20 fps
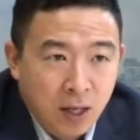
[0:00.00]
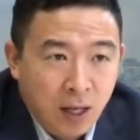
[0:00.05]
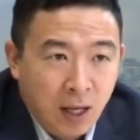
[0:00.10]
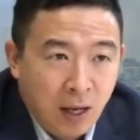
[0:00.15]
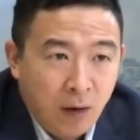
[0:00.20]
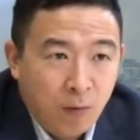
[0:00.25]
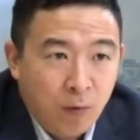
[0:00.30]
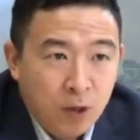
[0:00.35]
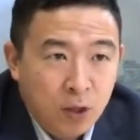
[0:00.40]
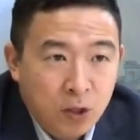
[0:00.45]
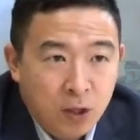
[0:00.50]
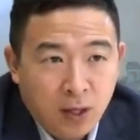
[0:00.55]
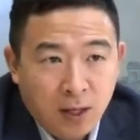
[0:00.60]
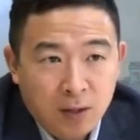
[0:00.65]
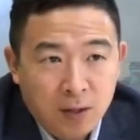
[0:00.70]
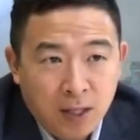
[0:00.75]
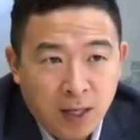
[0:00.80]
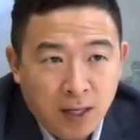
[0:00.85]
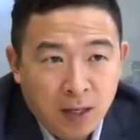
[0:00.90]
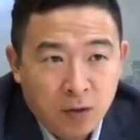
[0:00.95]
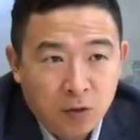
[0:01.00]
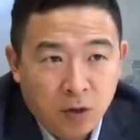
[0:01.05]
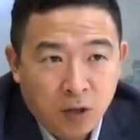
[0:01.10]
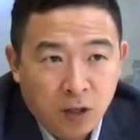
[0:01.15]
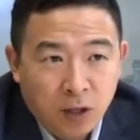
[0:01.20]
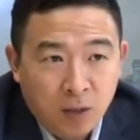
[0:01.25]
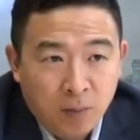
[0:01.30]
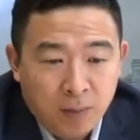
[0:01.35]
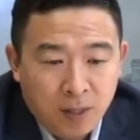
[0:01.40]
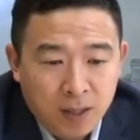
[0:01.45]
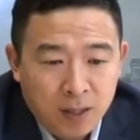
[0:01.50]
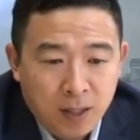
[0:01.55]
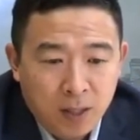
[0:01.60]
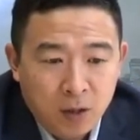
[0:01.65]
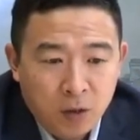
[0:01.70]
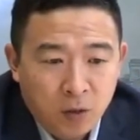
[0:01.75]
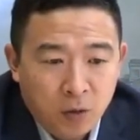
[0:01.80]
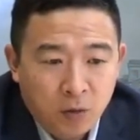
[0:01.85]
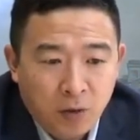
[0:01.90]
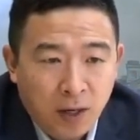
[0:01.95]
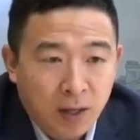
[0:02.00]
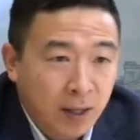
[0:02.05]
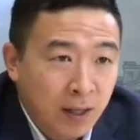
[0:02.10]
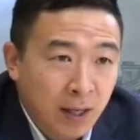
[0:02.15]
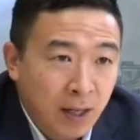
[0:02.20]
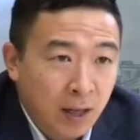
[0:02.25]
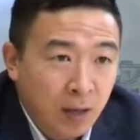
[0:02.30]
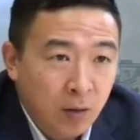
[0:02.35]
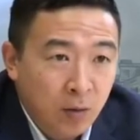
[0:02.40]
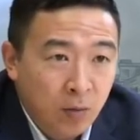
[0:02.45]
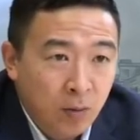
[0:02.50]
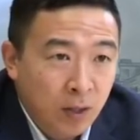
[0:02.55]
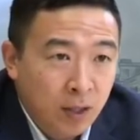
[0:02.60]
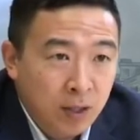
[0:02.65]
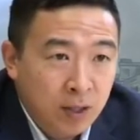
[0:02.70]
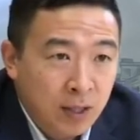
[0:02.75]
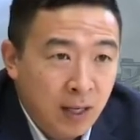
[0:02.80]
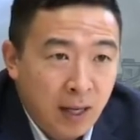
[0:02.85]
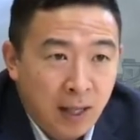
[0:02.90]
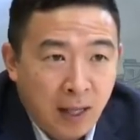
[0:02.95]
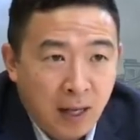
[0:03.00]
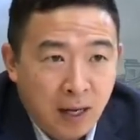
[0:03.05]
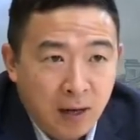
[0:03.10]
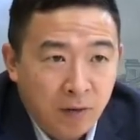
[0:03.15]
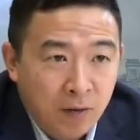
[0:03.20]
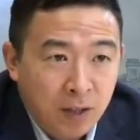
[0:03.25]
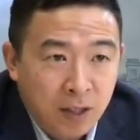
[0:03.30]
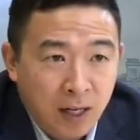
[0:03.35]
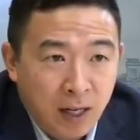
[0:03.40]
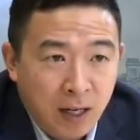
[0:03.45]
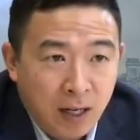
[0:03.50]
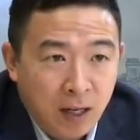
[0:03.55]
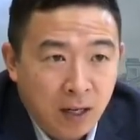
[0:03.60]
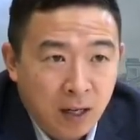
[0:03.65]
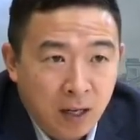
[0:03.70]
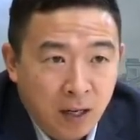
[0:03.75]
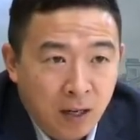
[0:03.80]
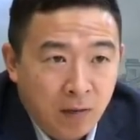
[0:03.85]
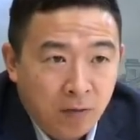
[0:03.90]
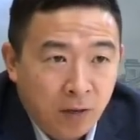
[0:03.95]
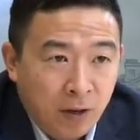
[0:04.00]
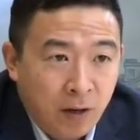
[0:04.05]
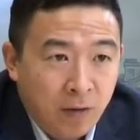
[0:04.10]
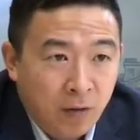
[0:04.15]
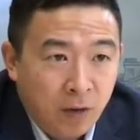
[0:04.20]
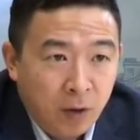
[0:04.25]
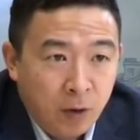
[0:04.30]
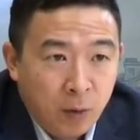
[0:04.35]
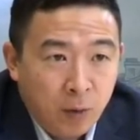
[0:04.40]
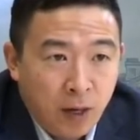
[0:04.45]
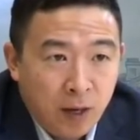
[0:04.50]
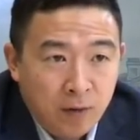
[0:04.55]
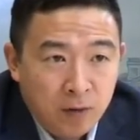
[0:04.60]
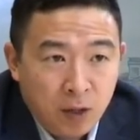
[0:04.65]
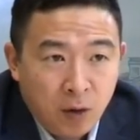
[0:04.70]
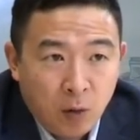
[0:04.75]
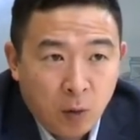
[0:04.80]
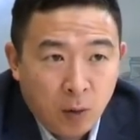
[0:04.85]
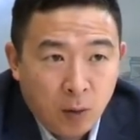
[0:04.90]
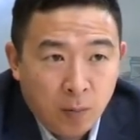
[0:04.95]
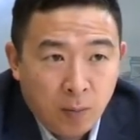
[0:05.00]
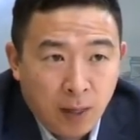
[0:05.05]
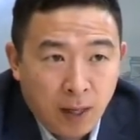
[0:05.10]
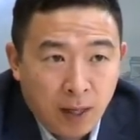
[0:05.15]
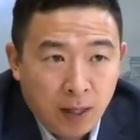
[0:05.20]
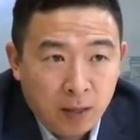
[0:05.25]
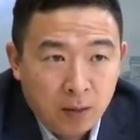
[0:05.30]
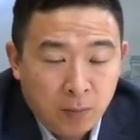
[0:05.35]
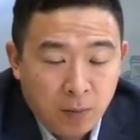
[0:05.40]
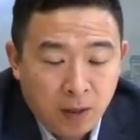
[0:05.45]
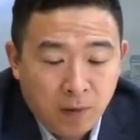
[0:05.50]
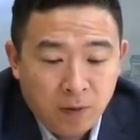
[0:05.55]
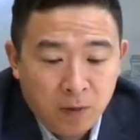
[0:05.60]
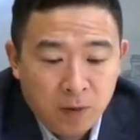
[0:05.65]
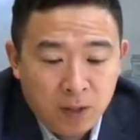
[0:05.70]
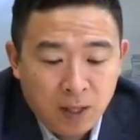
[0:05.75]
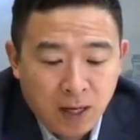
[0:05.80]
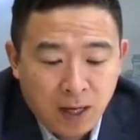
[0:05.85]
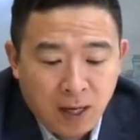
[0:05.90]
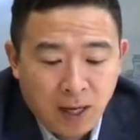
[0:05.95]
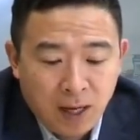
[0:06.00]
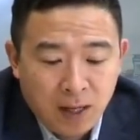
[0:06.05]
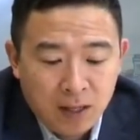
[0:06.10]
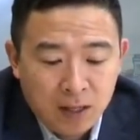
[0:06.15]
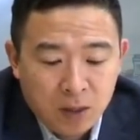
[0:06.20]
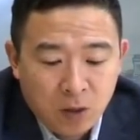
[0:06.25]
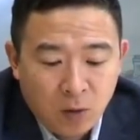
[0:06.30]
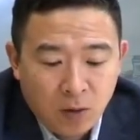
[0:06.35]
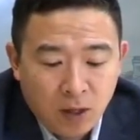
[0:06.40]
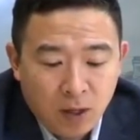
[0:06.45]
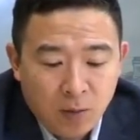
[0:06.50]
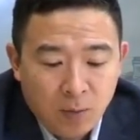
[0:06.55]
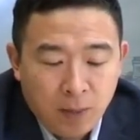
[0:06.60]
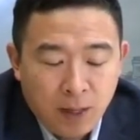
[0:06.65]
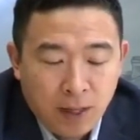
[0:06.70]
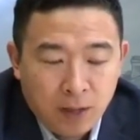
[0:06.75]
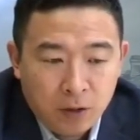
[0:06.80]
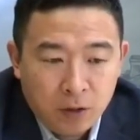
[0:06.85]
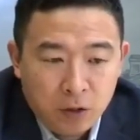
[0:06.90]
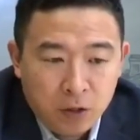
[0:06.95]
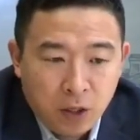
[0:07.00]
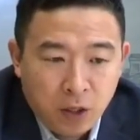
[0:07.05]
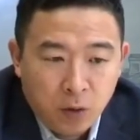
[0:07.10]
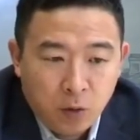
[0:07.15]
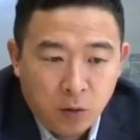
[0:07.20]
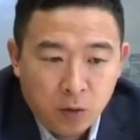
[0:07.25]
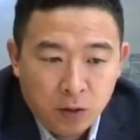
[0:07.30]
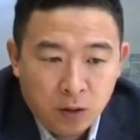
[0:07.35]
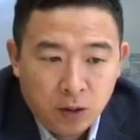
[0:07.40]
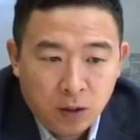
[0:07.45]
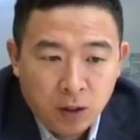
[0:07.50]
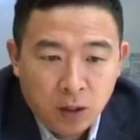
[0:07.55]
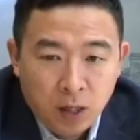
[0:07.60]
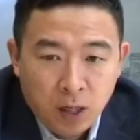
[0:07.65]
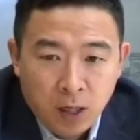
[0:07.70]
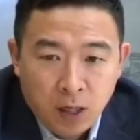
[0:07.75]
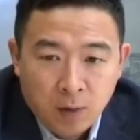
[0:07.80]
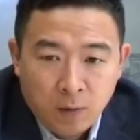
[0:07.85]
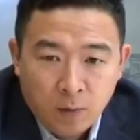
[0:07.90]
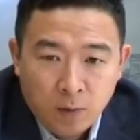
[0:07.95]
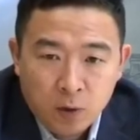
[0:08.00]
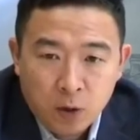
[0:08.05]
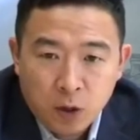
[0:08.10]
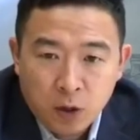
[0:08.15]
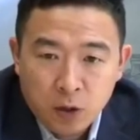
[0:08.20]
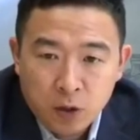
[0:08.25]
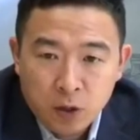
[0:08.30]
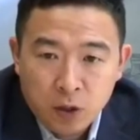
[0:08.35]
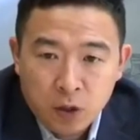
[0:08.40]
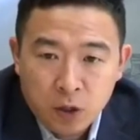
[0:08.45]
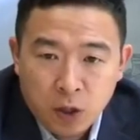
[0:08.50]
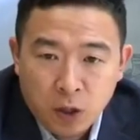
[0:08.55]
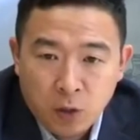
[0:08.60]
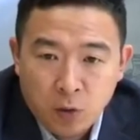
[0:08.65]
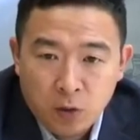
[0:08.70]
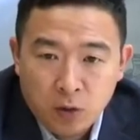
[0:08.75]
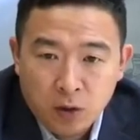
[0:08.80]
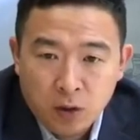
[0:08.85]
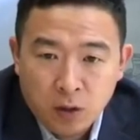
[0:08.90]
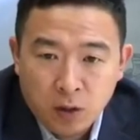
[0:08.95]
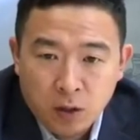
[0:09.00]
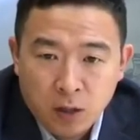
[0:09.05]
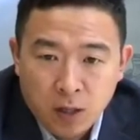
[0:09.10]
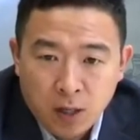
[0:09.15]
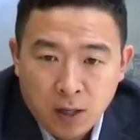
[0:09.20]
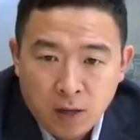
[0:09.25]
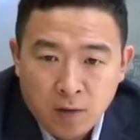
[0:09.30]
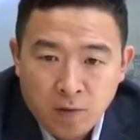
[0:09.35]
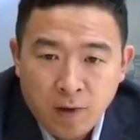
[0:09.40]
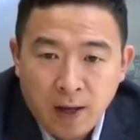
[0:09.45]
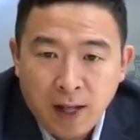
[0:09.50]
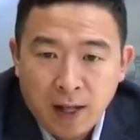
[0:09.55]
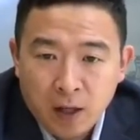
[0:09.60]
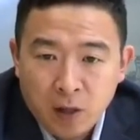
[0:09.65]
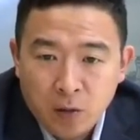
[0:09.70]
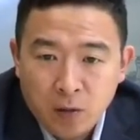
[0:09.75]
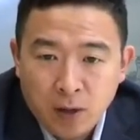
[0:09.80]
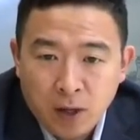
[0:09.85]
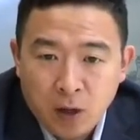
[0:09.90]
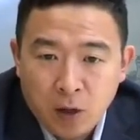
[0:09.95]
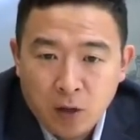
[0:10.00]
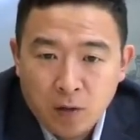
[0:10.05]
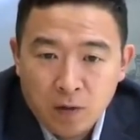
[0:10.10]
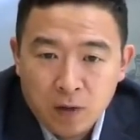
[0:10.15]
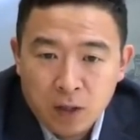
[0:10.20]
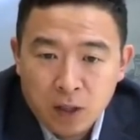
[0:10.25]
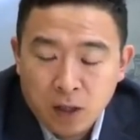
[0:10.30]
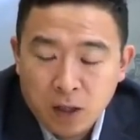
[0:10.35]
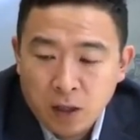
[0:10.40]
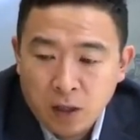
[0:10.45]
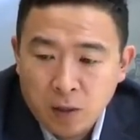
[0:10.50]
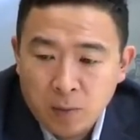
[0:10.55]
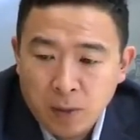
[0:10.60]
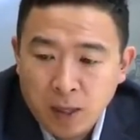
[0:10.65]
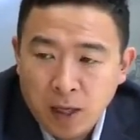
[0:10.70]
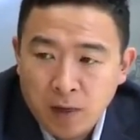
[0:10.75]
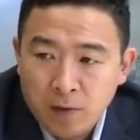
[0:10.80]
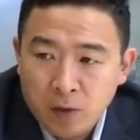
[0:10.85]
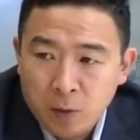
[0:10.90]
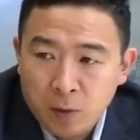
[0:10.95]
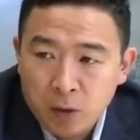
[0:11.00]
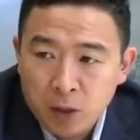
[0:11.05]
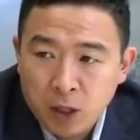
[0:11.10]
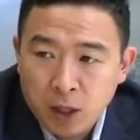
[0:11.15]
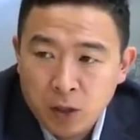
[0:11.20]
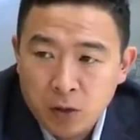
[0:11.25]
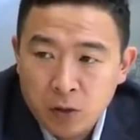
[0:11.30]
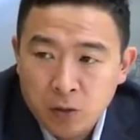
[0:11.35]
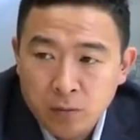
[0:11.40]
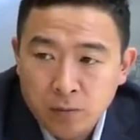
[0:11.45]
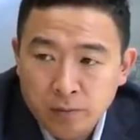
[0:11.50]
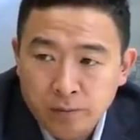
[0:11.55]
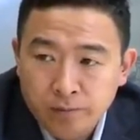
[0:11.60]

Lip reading: If we stood outside the drug company and said, do the right thing, we could say that every day, forever, and it would have zero impact. But if you said, hey, this is going to impact your shareholder returns and shareholder value, then all of a sudden their behavior would change.